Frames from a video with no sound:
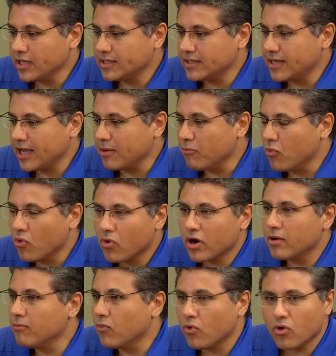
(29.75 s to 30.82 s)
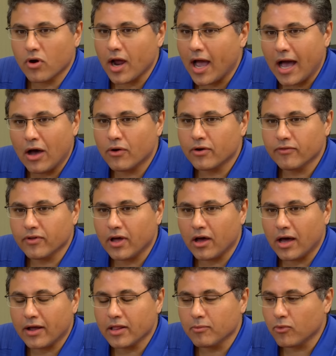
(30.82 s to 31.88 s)
us to take more and more out
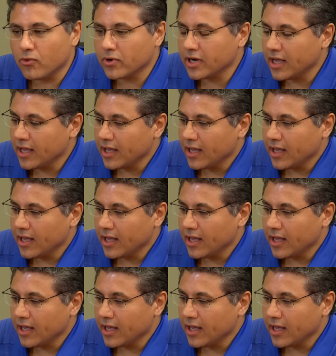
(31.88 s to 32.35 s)
of the board,